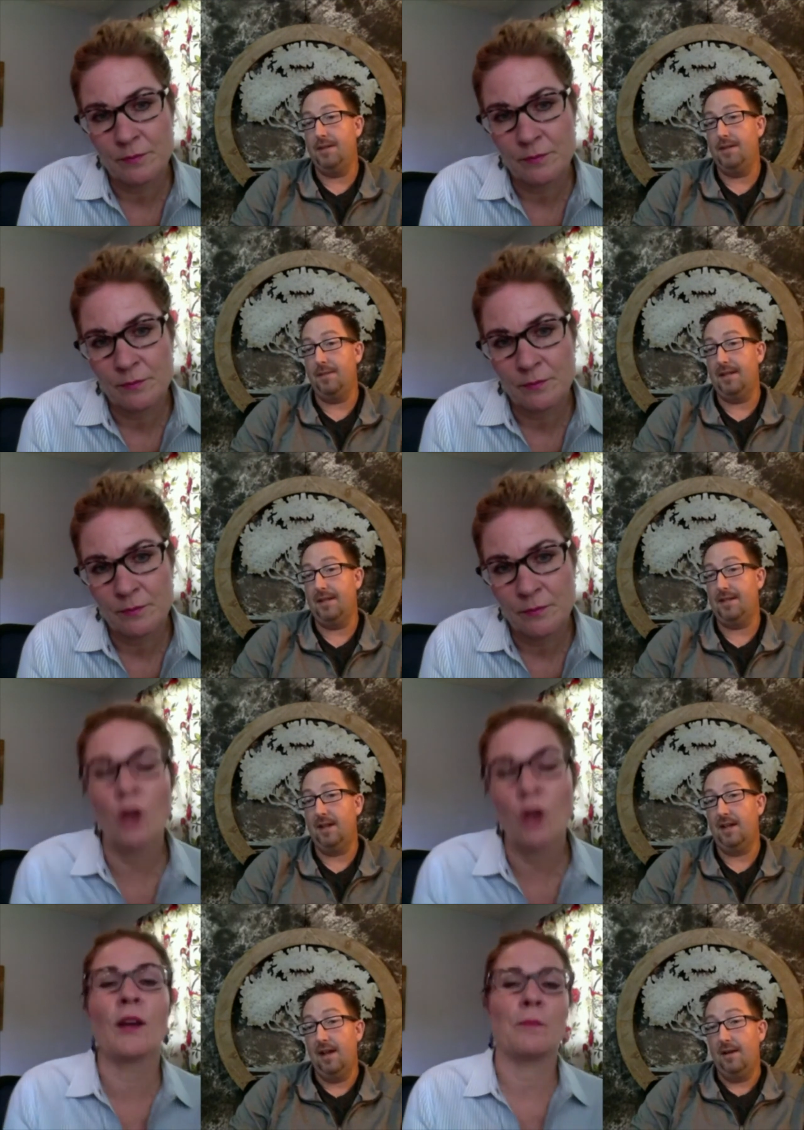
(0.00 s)
Speaker 1: is. I mean, it's
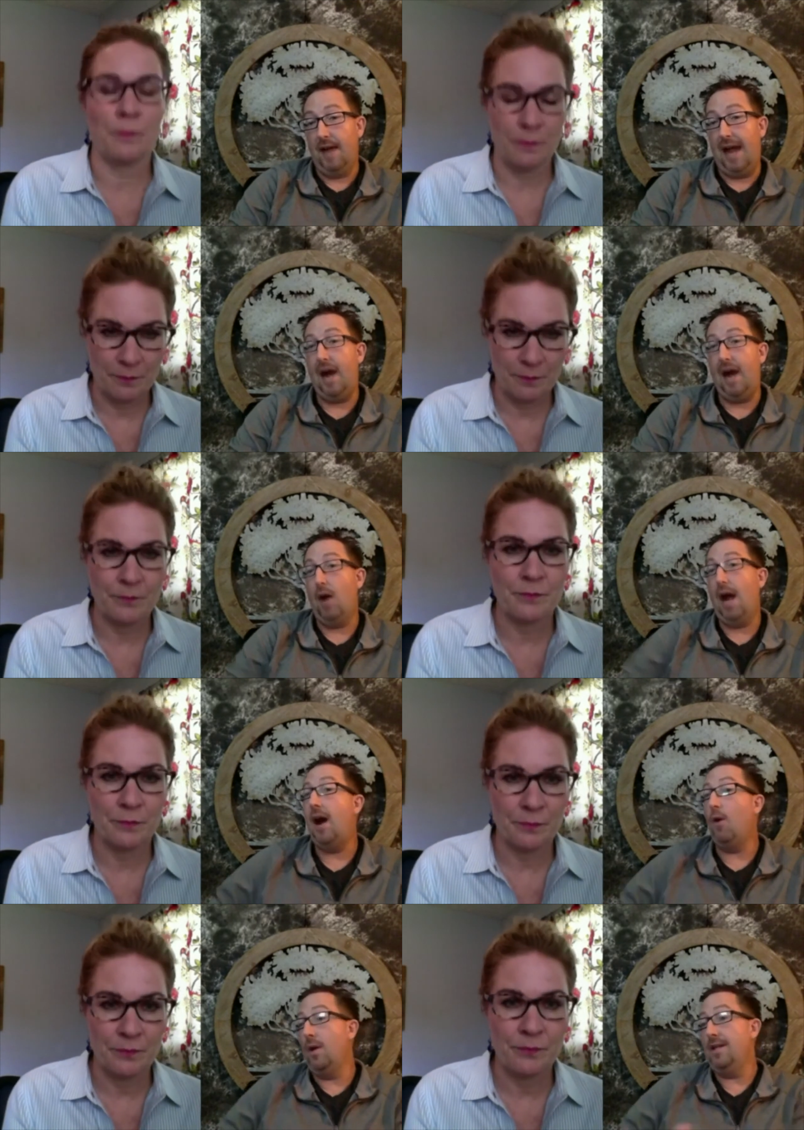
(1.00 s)
okay. how
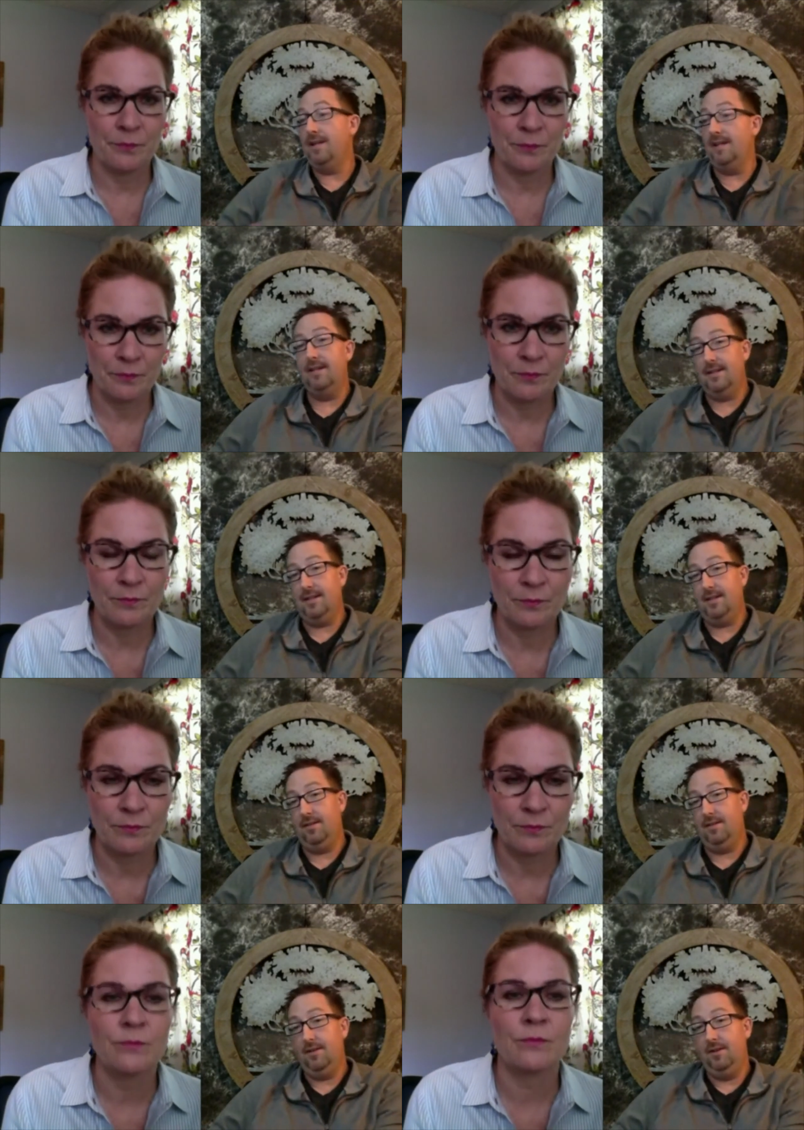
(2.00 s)
how we did
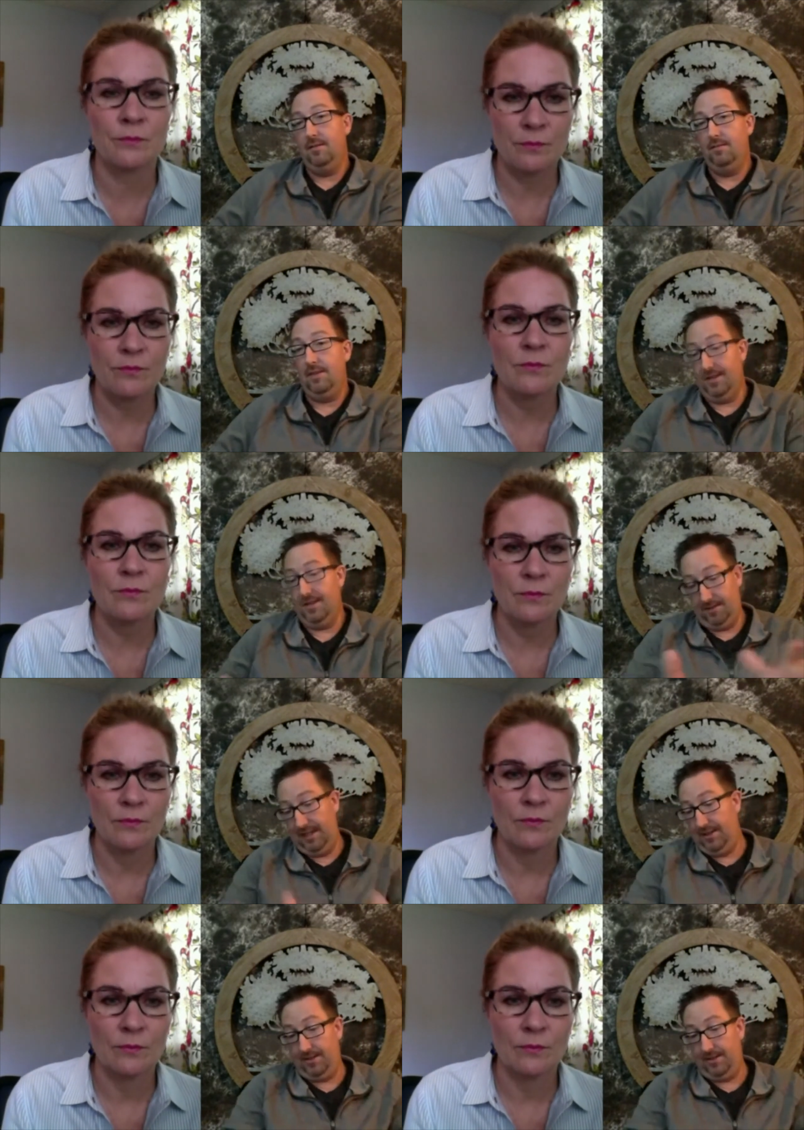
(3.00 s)
this is
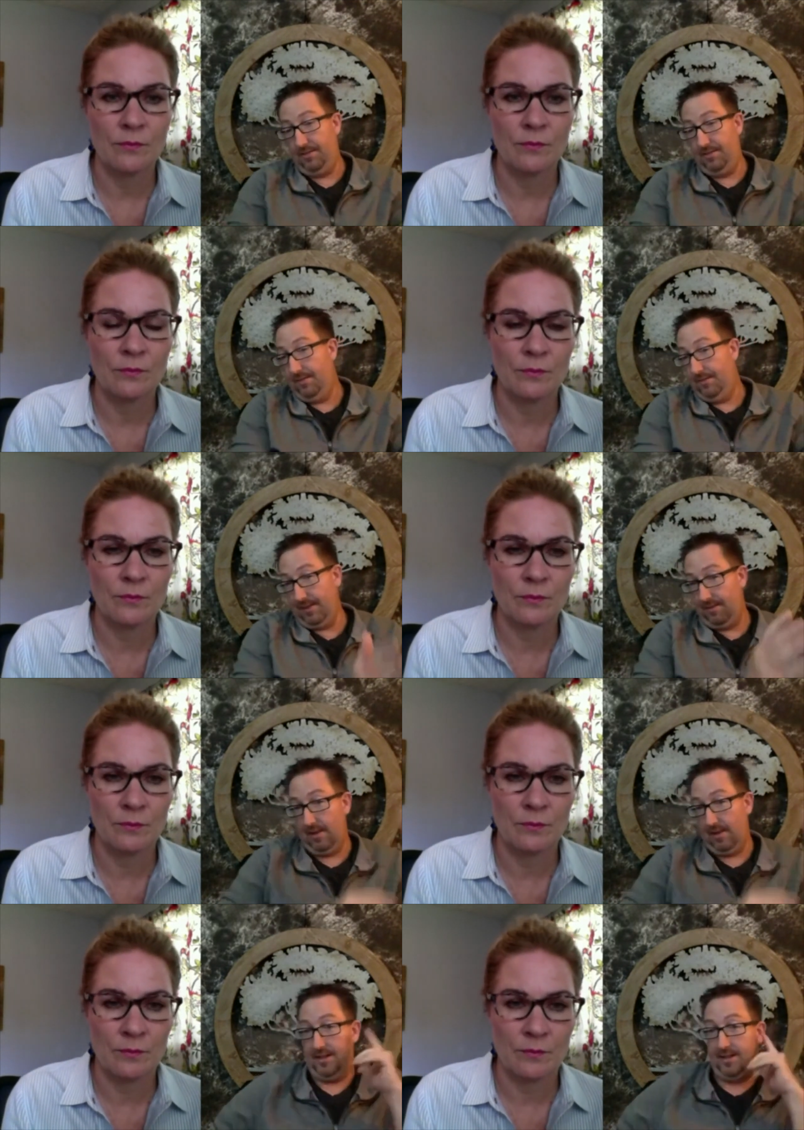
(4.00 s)
is
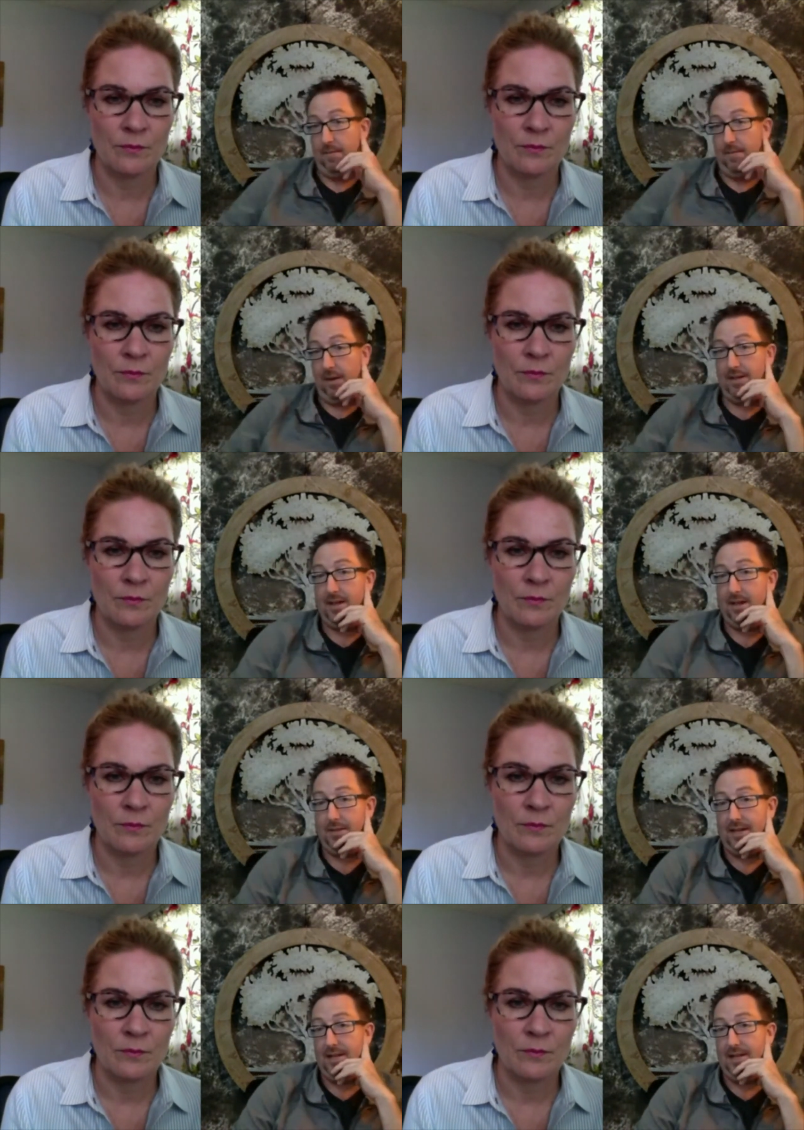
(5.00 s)
is step by step
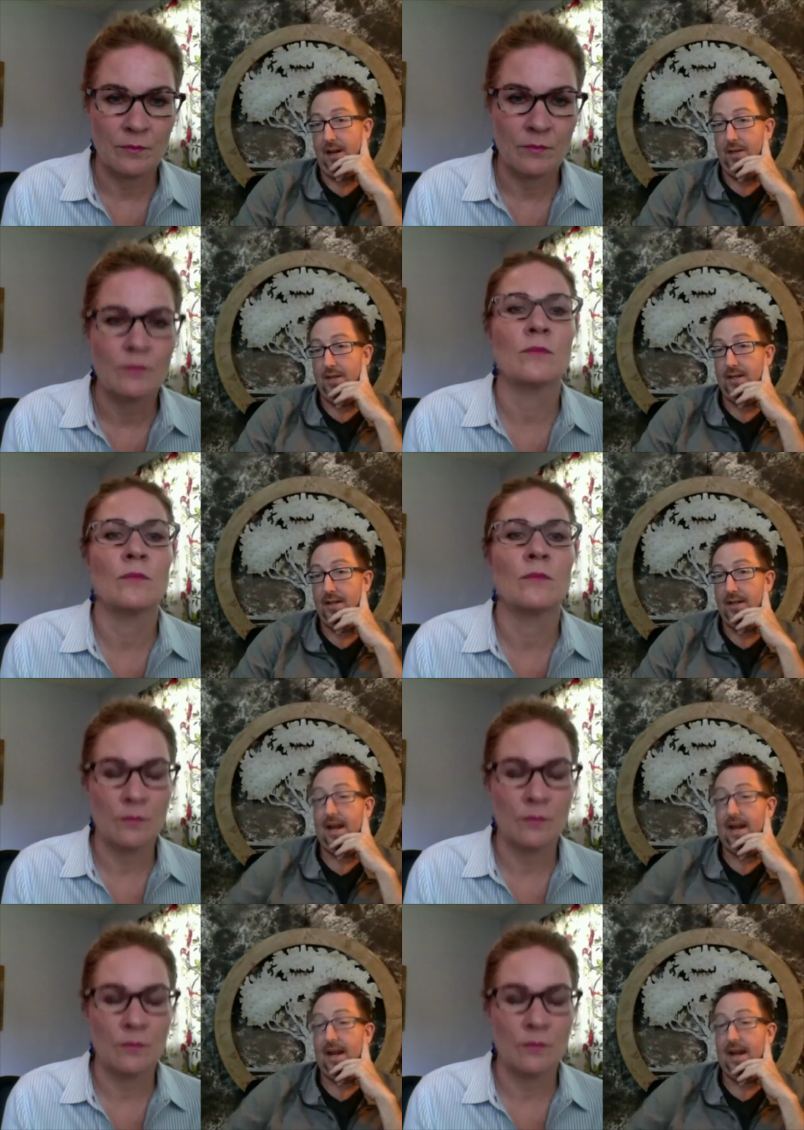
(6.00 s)
is, how we did it.